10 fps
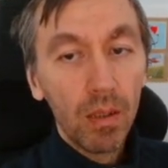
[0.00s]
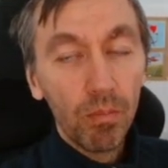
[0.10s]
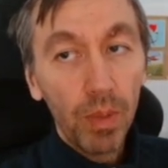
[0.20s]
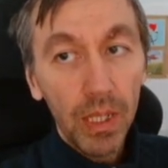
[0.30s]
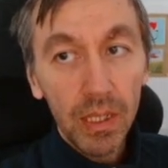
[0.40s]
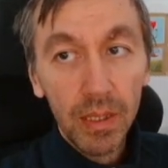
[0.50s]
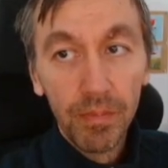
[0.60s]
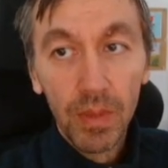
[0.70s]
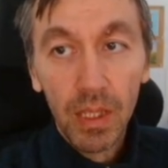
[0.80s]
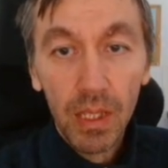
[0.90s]

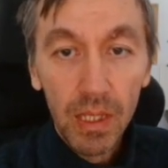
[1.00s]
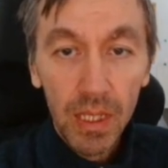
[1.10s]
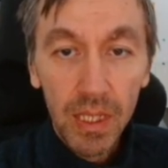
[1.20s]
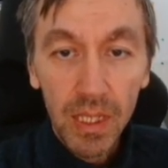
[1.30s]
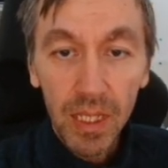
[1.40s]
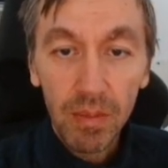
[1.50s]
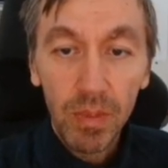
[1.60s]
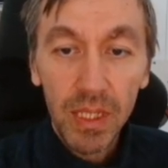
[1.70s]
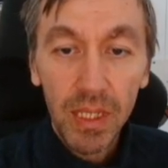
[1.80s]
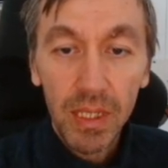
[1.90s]
But Ding
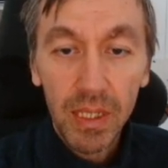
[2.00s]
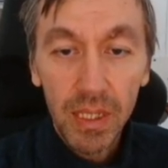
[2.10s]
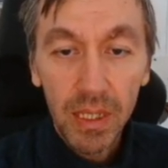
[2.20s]
misses